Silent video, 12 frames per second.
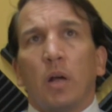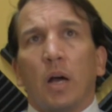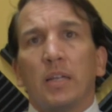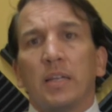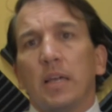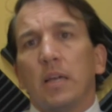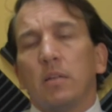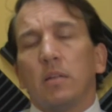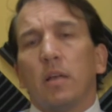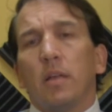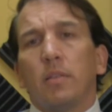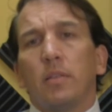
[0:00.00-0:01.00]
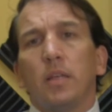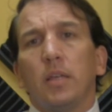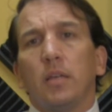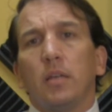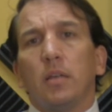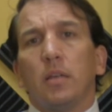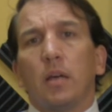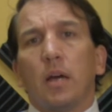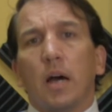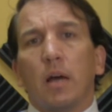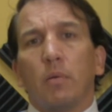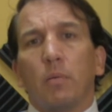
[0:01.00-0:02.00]
Again,
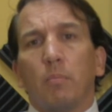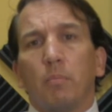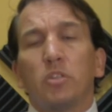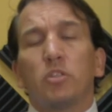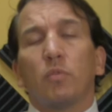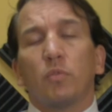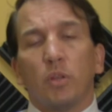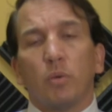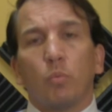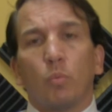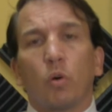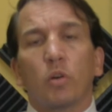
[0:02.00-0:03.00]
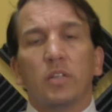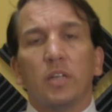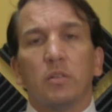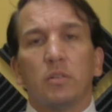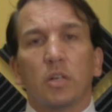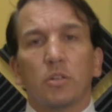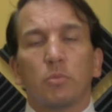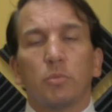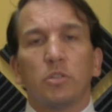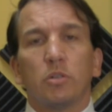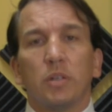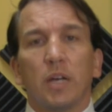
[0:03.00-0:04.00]
much of the work that Dr.
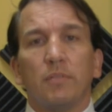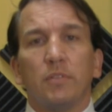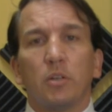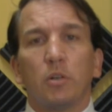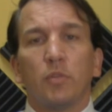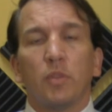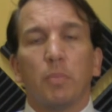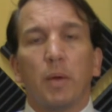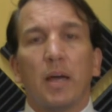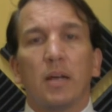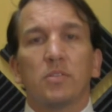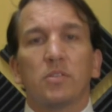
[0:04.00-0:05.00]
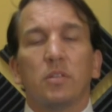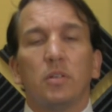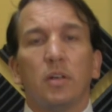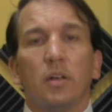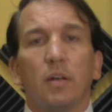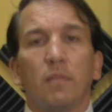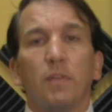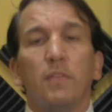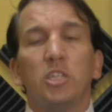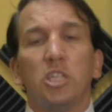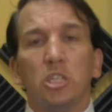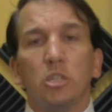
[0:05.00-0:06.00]
Richard and I have done over the past
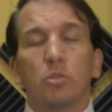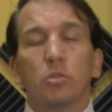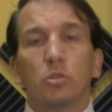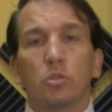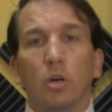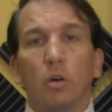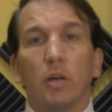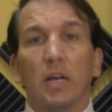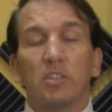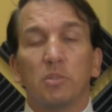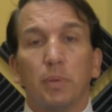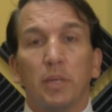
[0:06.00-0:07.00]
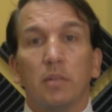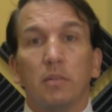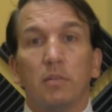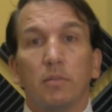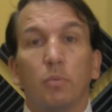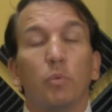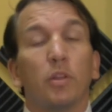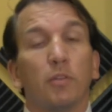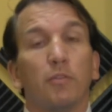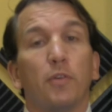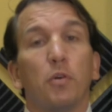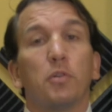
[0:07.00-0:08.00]
15 years or so has been really
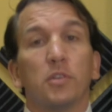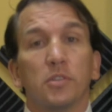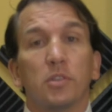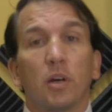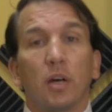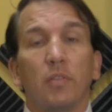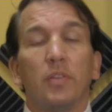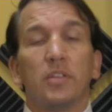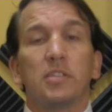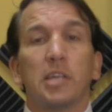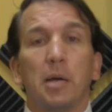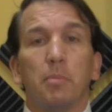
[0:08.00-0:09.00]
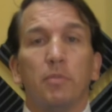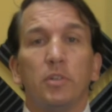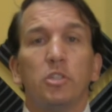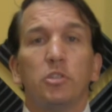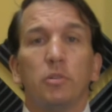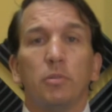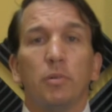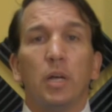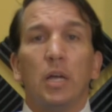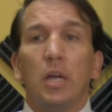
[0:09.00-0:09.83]
focused on this type of issue.